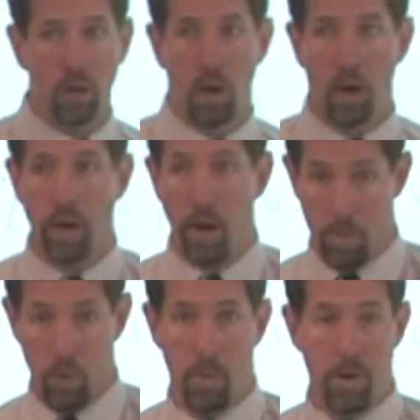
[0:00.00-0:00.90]
All right, and
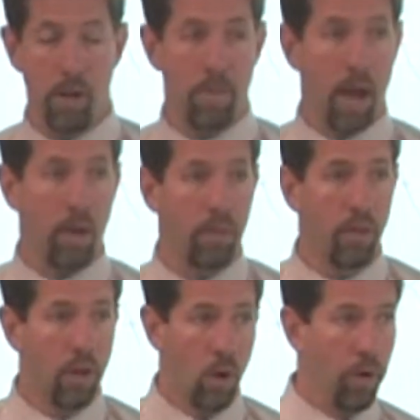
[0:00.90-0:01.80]
then put them in your mouth,
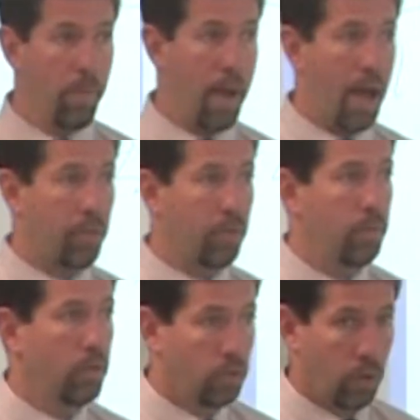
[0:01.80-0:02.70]
go in the
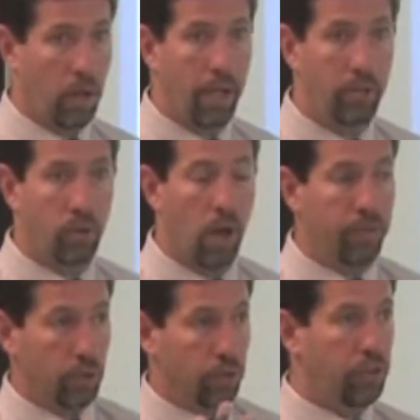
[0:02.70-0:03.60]
bathroom, turn the lights off,
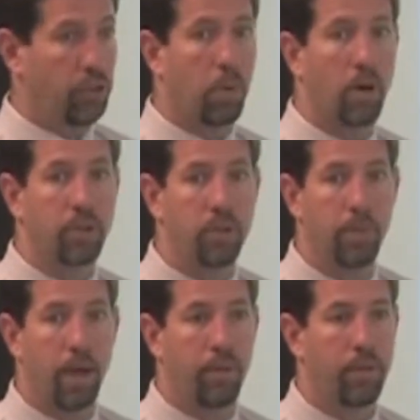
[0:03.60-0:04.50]
and you'll see sparks in your
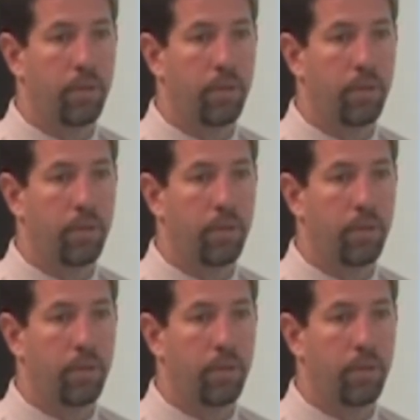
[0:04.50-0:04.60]
mouth.